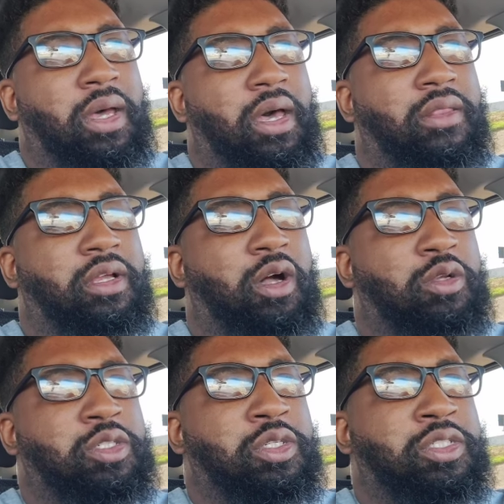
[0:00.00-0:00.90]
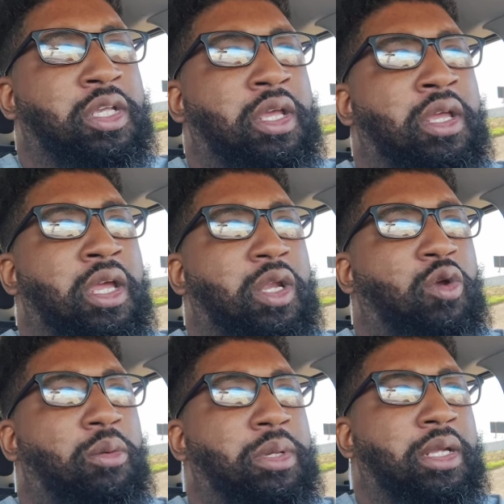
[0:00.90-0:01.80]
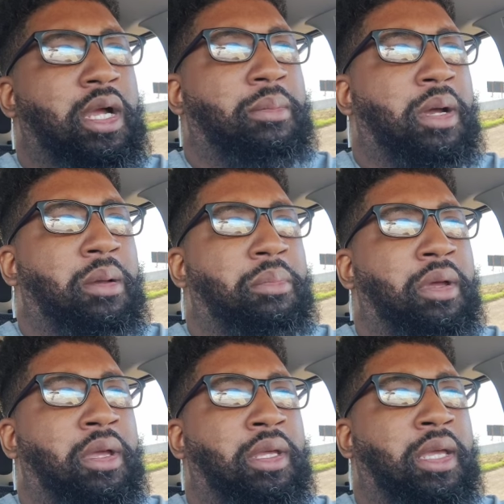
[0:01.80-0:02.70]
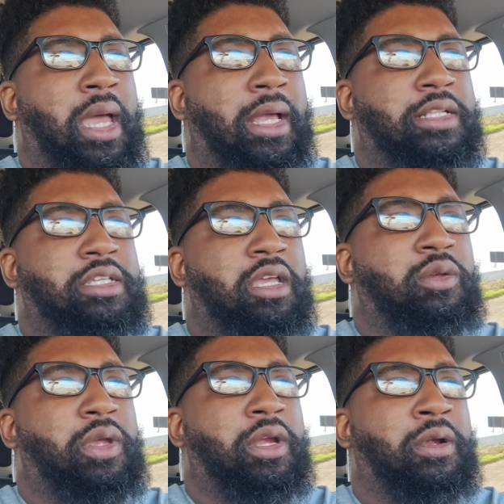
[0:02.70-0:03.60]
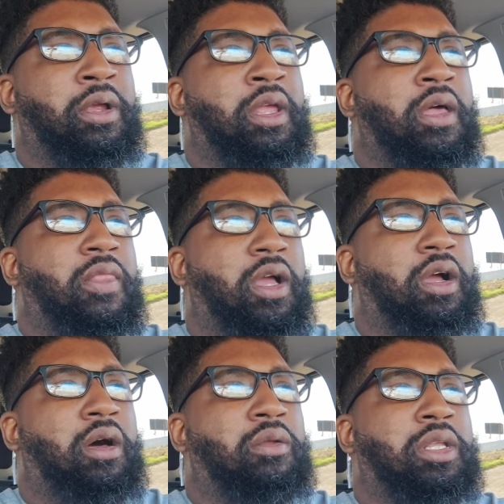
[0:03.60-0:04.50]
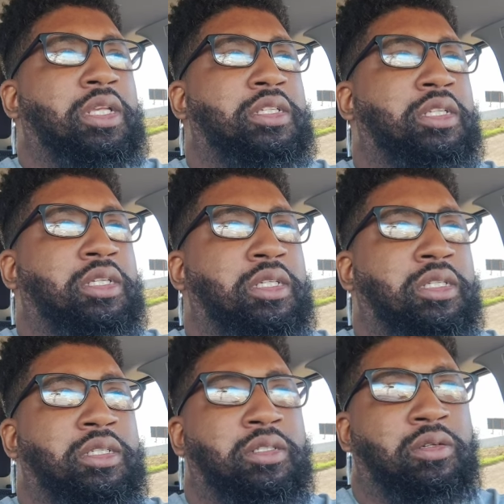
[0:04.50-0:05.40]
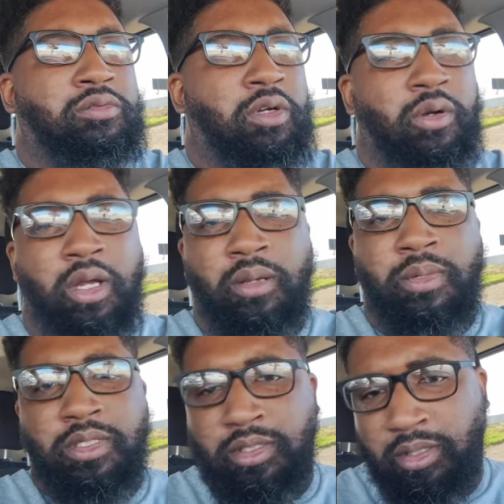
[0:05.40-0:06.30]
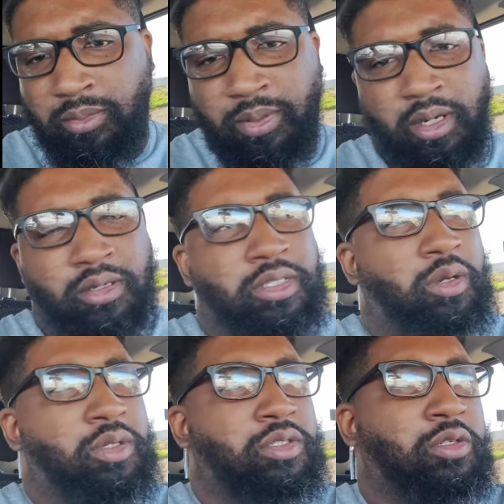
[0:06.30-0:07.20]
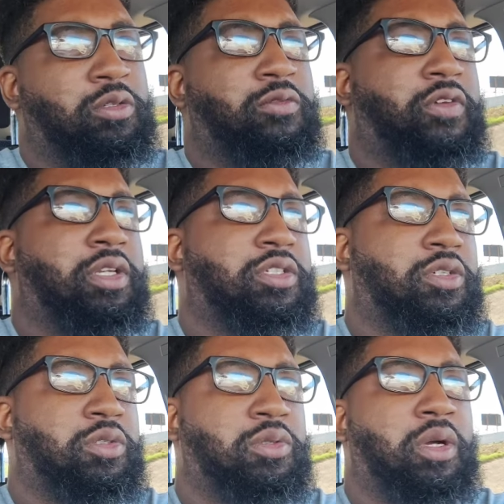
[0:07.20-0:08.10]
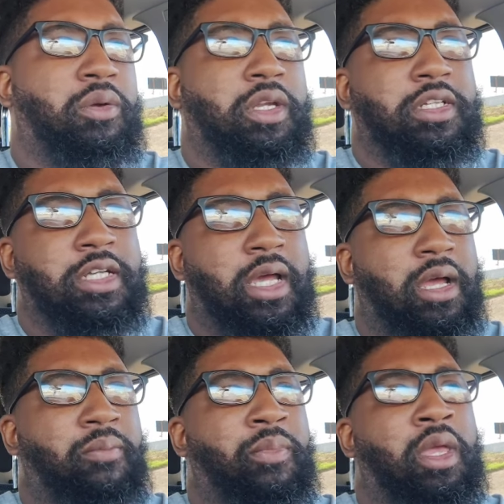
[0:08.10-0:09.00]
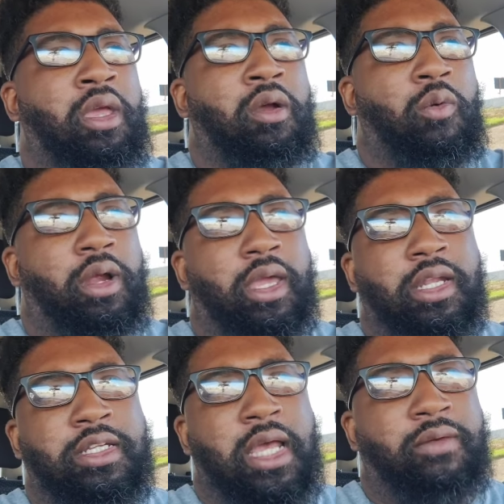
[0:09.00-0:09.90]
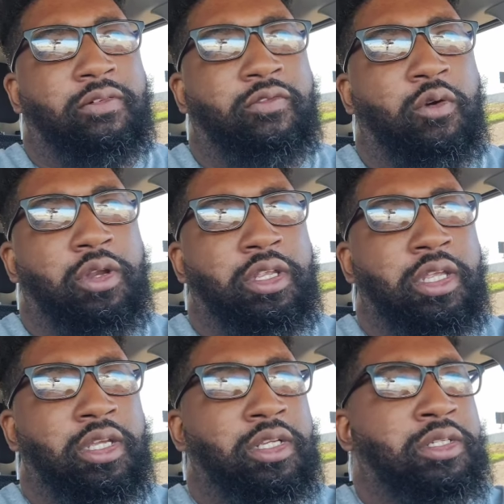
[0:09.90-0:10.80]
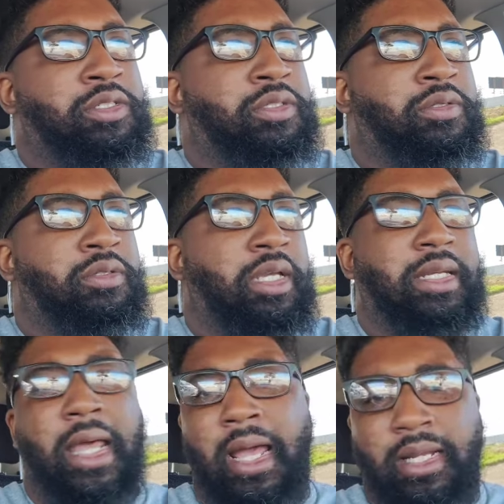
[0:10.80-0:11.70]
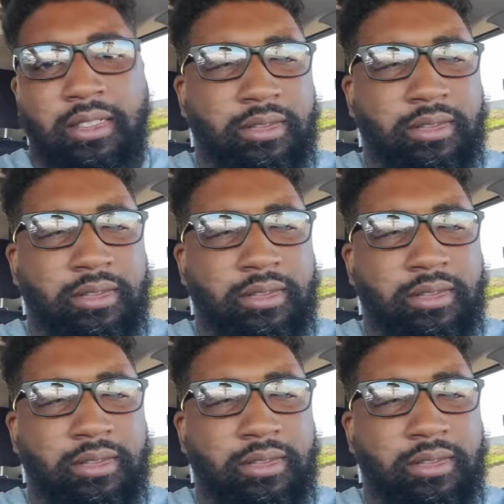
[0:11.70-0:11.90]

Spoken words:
other cultures normally come up, but I can tell you here, the goal is to, you know, grow up, listen to your parents, go to school, finish school, go get a job, work at a job for 40 years, and die.